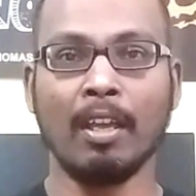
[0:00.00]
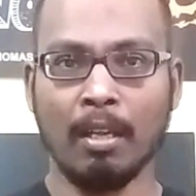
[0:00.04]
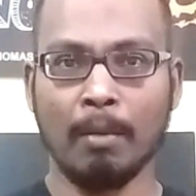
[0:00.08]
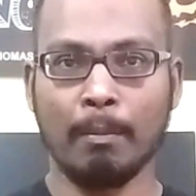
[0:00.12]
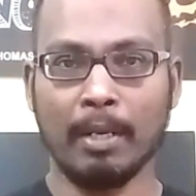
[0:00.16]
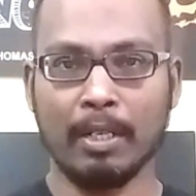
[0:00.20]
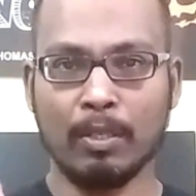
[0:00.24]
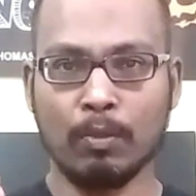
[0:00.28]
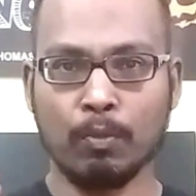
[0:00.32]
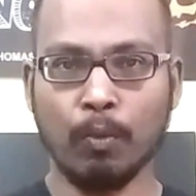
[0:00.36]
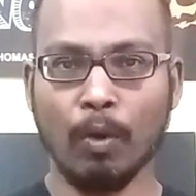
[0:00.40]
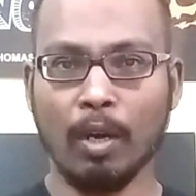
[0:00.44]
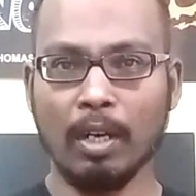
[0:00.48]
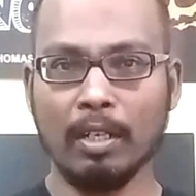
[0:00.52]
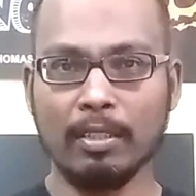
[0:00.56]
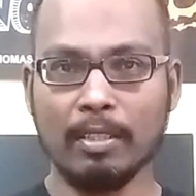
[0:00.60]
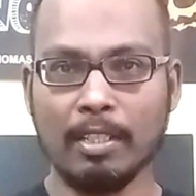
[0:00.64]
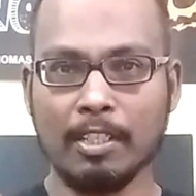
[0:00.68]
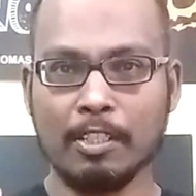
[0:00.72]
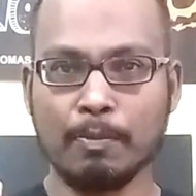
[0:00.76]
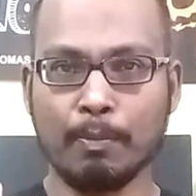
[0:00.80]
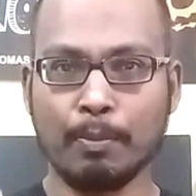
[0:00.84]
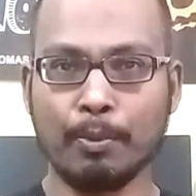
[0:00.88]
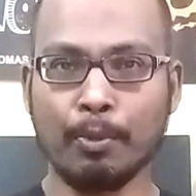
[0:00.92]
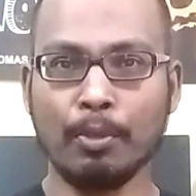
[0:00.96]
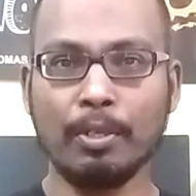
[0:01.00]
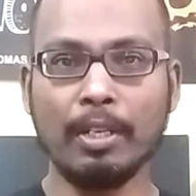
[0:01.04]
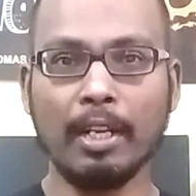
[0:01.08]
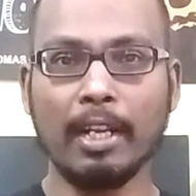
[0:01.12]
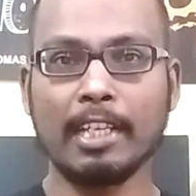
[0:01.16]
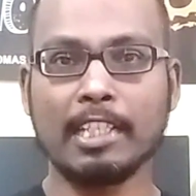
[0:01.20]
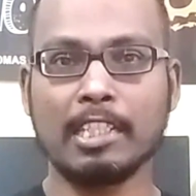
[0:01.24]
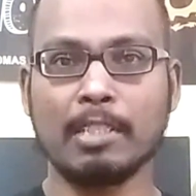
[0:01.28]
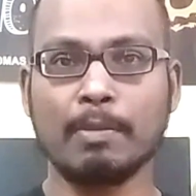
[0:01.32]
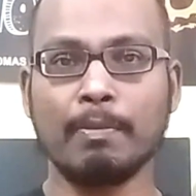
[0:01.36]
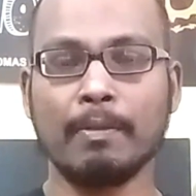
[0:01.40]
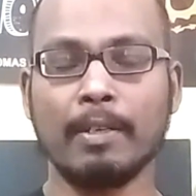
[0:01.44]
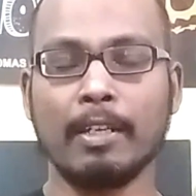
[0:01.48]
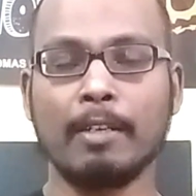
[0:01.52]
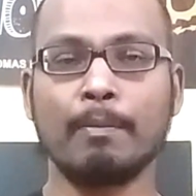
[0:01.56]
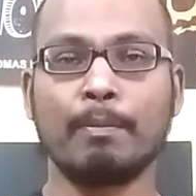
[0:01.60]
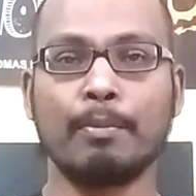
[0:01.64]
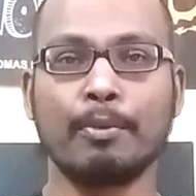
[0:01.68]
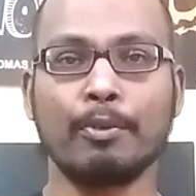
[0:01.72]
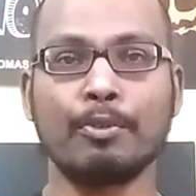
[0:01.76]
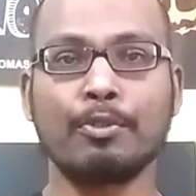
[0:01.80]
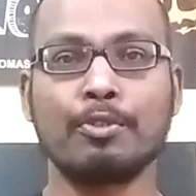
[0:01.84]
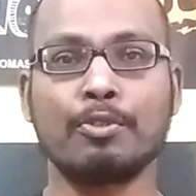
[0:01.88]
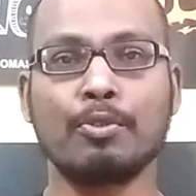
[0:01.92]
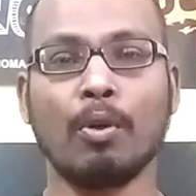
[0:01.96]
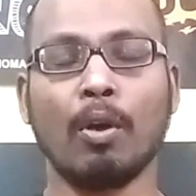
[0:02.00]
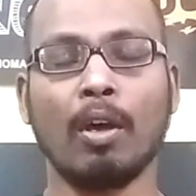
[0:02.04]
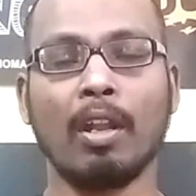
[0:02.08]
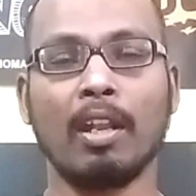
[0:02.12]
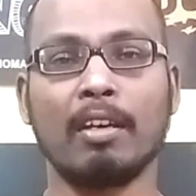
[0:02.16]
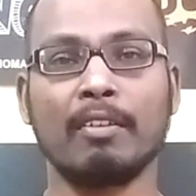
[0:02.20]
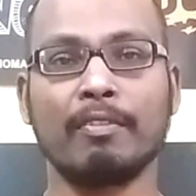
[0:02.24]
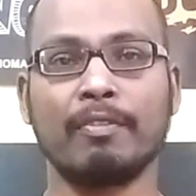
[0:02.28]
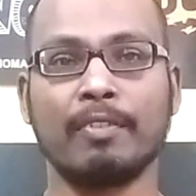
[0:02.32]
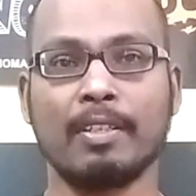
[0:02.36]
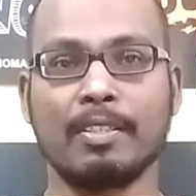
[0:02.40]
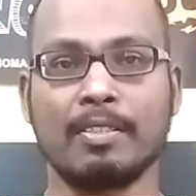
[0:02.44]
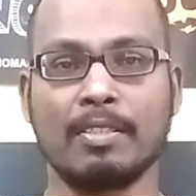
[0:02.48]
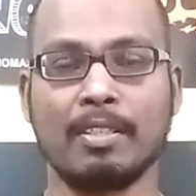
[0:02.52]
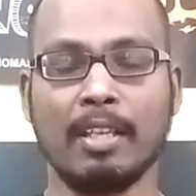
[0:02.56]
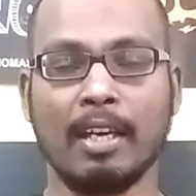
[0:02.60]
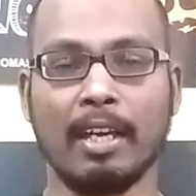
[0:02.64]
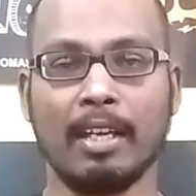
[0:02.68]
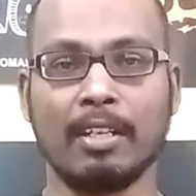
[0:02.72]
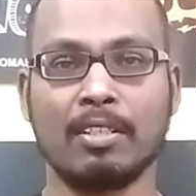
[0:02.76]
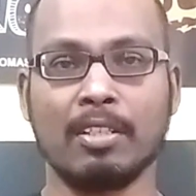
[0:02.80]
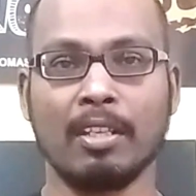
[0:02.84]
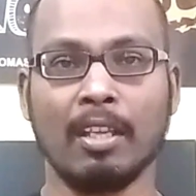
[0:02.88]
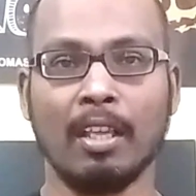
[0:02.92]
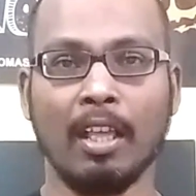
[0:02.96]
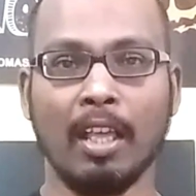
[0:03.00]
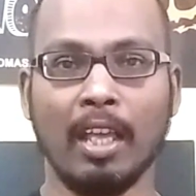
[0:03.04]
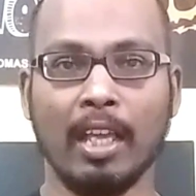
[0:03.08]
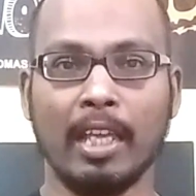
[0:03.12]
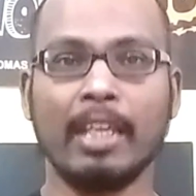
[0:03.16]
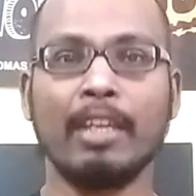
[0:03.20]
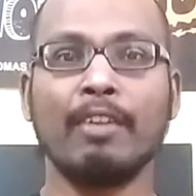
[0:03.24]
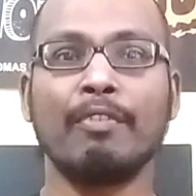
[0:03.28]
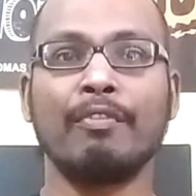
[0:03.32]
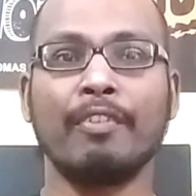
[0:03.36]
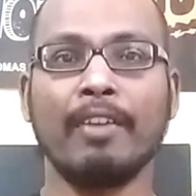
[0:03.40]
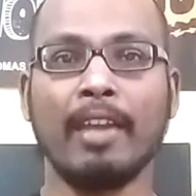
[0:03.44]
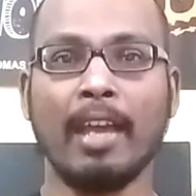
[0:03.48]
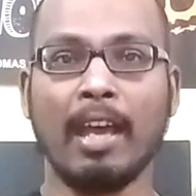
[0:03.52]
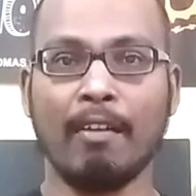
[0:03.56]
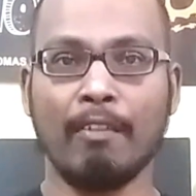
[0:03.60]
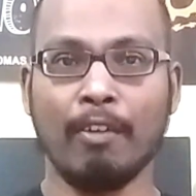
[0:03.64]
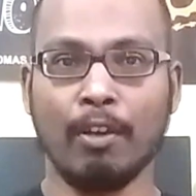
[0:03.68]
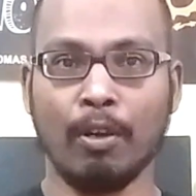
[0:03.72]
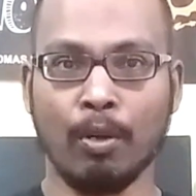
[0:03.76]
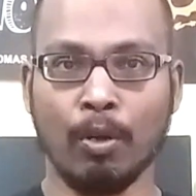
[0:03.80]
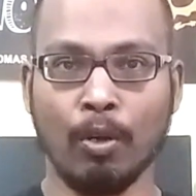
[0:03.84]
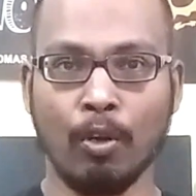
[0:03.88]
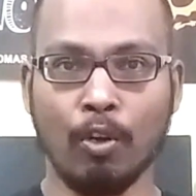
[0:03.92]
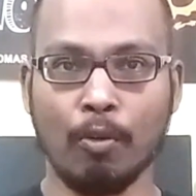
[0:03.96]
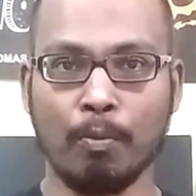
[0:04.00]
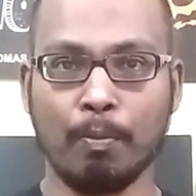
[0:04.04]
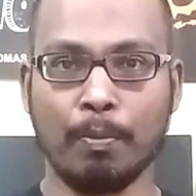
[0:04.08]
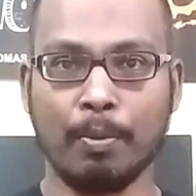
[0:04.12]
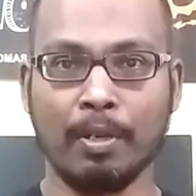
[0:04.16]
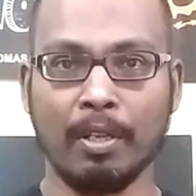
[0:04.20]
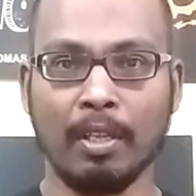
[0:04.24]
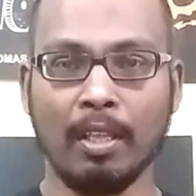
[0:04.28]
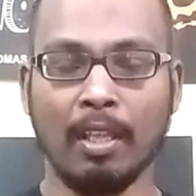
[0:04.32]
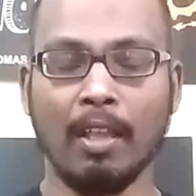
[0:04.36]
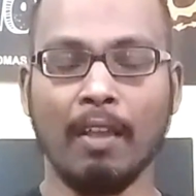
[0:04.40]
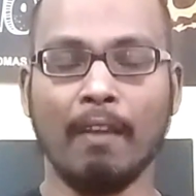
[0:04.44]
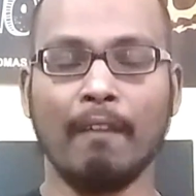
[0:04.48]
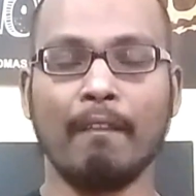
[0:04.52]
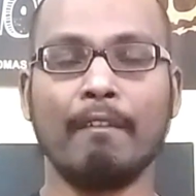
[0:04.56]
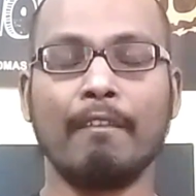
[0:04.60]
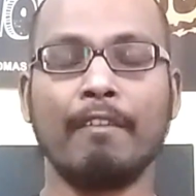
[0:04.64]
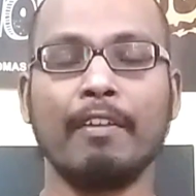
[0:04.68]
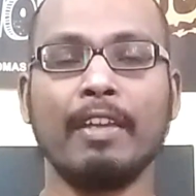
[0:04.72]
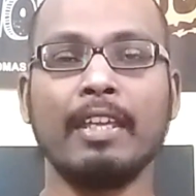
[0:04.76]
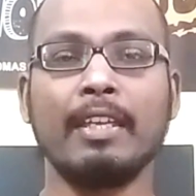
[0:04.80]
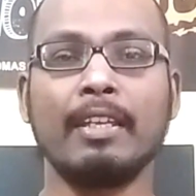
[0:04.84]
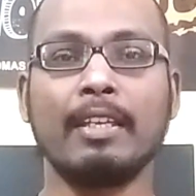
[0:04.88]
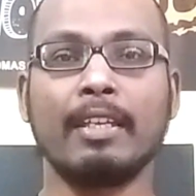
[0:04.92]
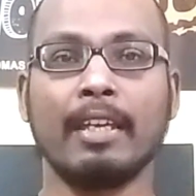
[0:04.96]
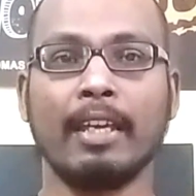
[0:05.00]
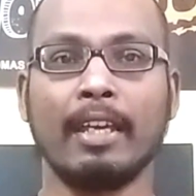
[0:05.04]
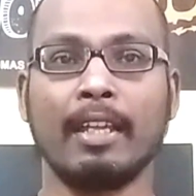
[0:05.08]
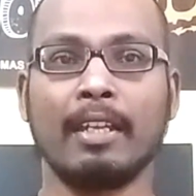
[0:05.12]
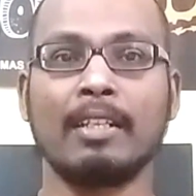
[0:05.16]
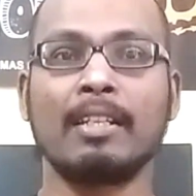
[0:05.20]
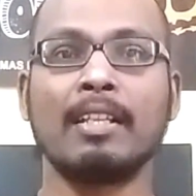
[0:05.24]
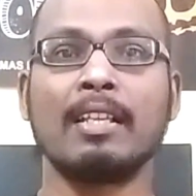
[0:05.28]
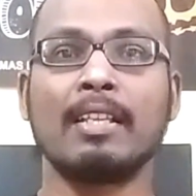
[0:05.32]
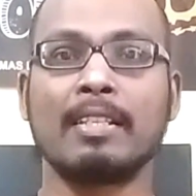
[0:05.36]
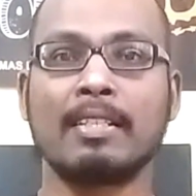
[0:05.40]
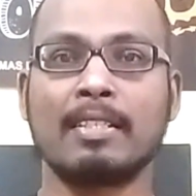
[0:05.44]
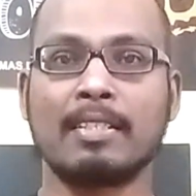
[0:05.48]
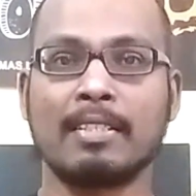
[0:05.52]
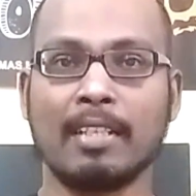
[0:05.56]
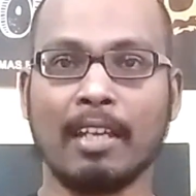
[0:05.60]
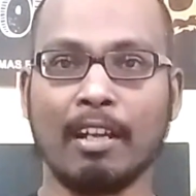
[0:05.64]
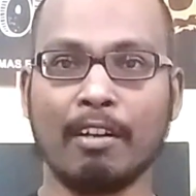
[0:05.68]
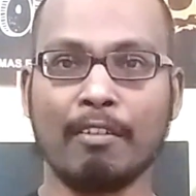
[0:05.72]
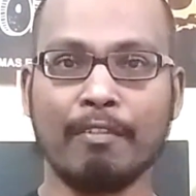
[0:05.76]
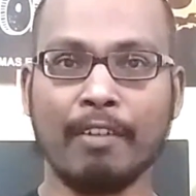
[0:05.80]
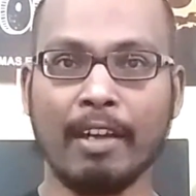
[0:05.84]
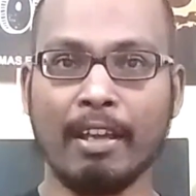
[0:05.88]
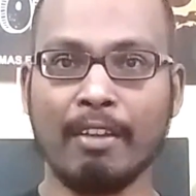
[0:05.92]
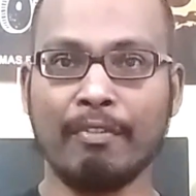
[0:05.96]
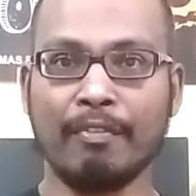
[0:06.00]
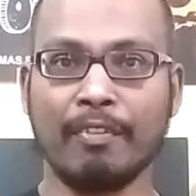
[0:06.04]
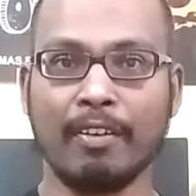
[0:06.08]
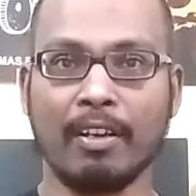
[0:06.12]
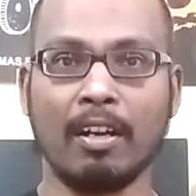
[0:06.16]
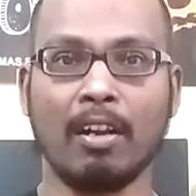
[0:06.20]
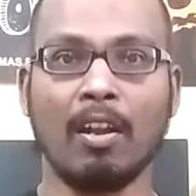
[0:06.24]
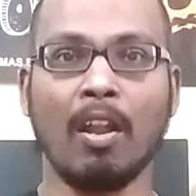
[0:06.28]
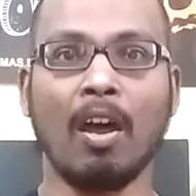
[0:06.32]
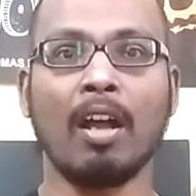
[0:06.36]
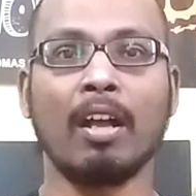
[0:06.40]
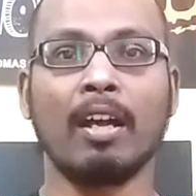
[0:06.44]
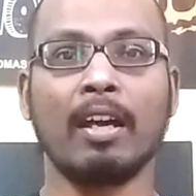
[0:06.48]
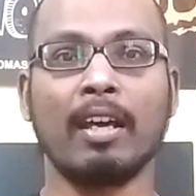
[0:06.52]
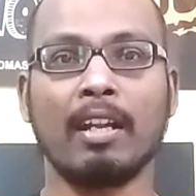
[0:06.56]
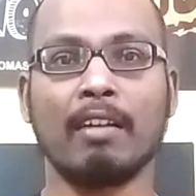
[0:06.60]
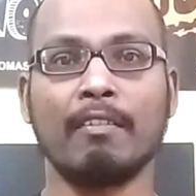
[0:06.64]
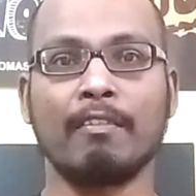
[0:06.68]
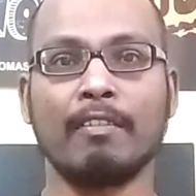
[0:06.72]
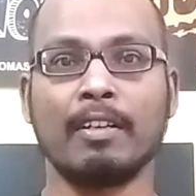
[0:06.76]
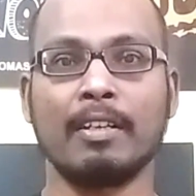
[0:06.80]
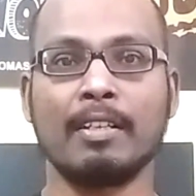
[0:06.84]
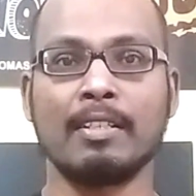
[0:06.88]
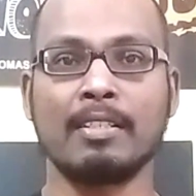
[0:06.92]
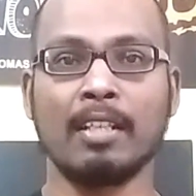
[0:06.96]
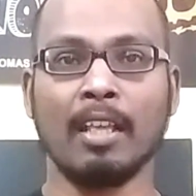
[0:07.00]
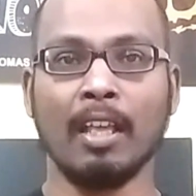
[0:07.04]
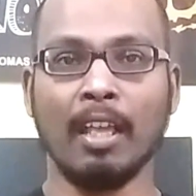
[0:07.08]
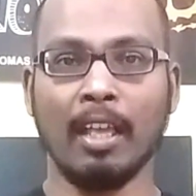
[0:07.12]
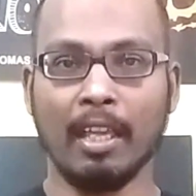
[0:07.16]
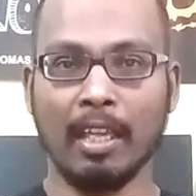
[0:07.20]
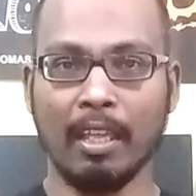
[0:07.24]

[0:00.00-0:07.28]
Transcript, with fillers: But what this brutal experiment proves to all of us that if we have a hope, we can survive for longer hours.